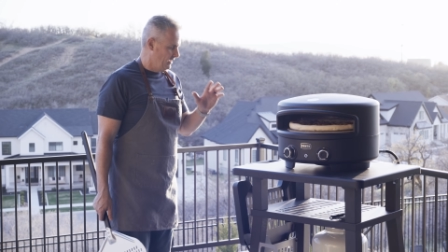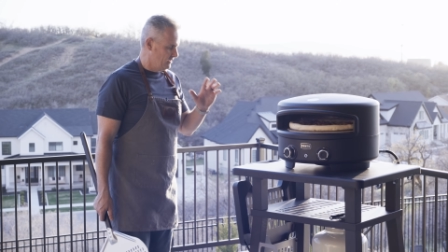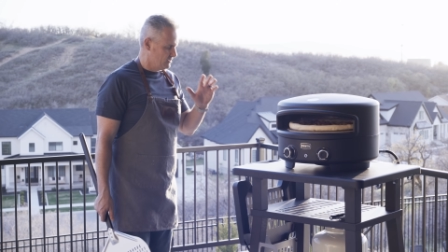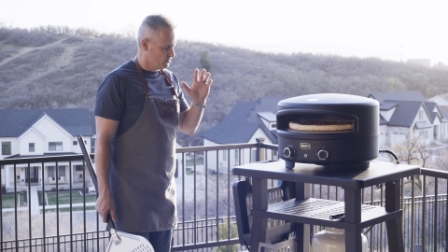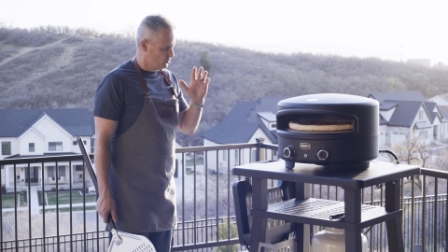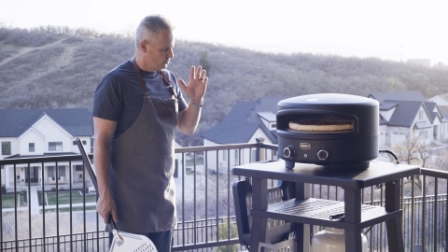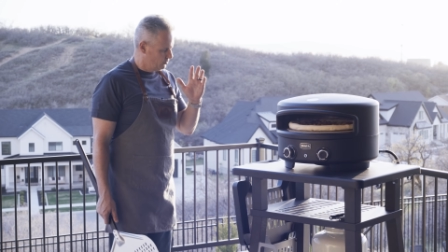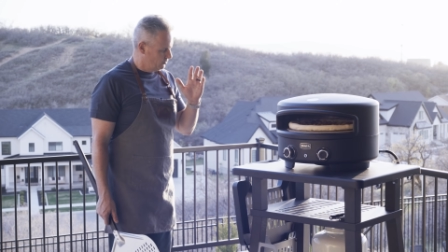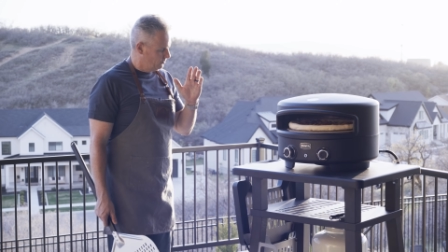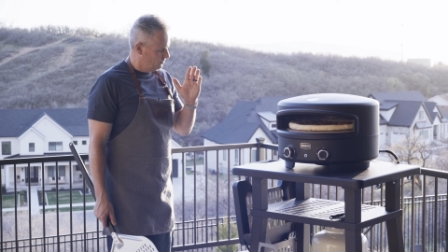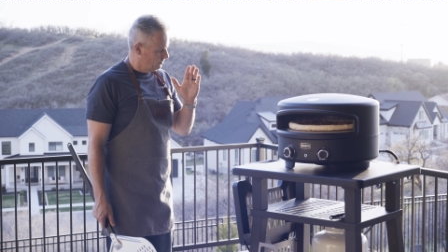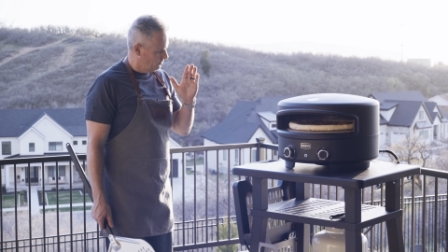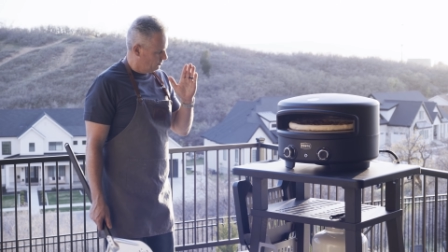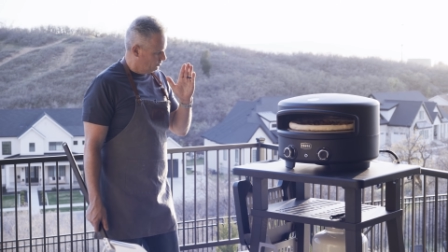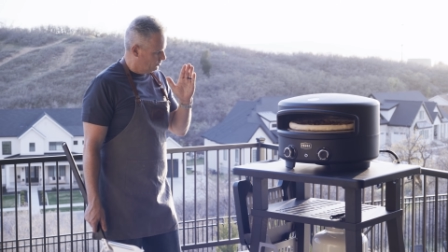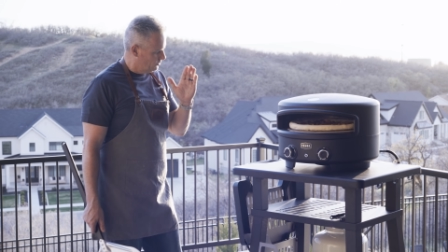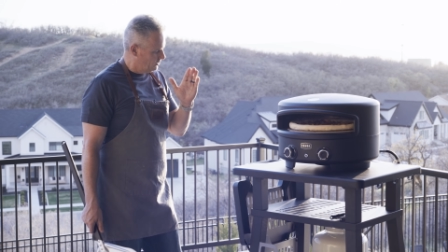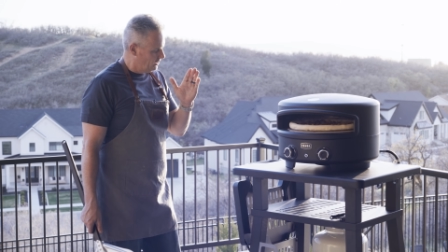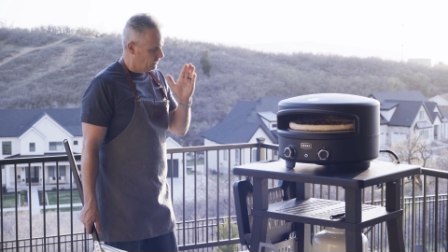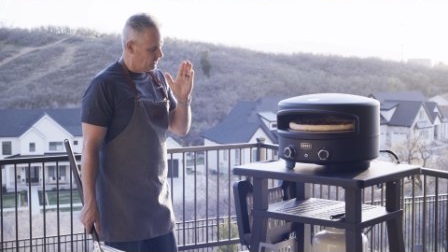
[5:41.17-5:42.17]
is
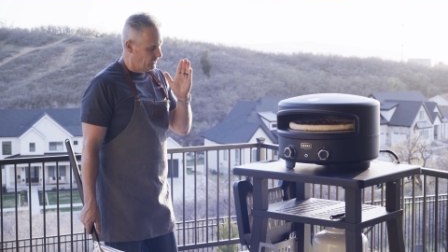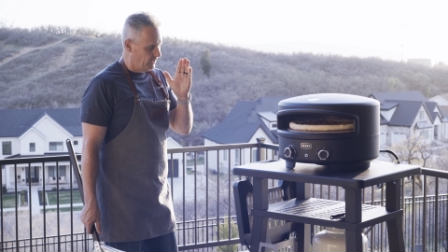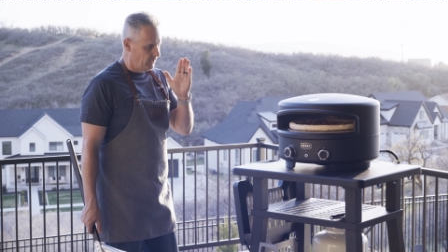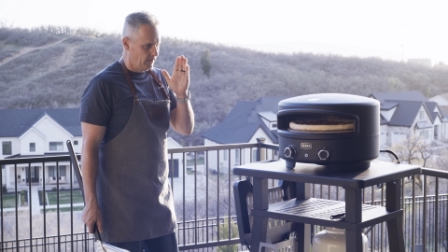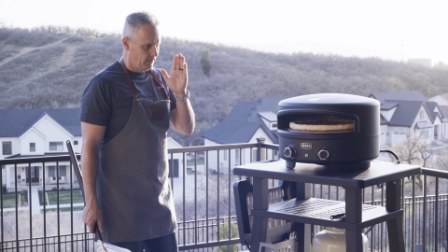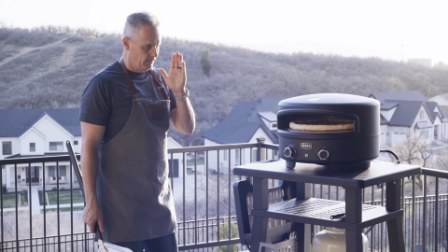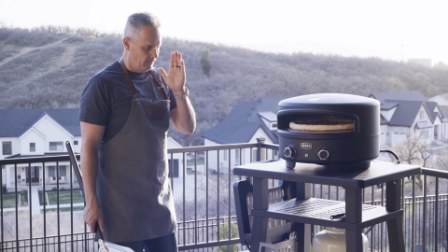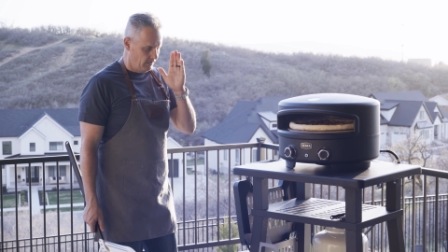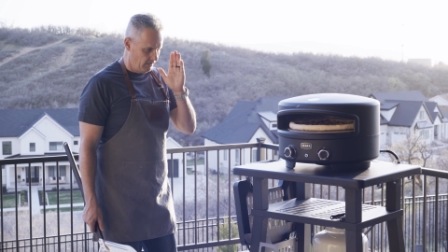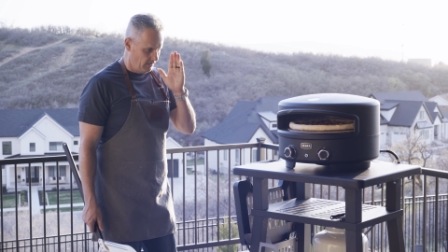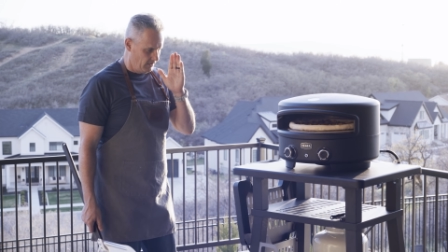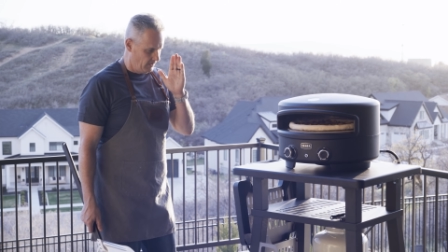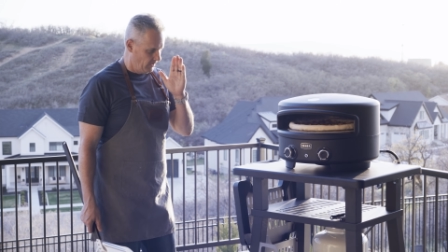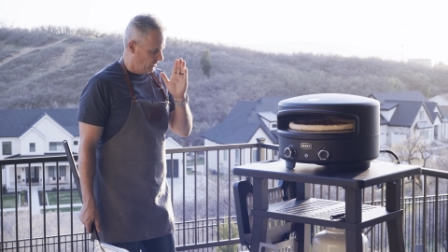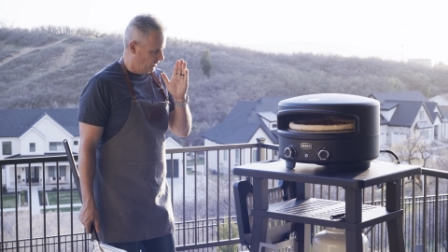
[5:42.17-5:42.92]
really,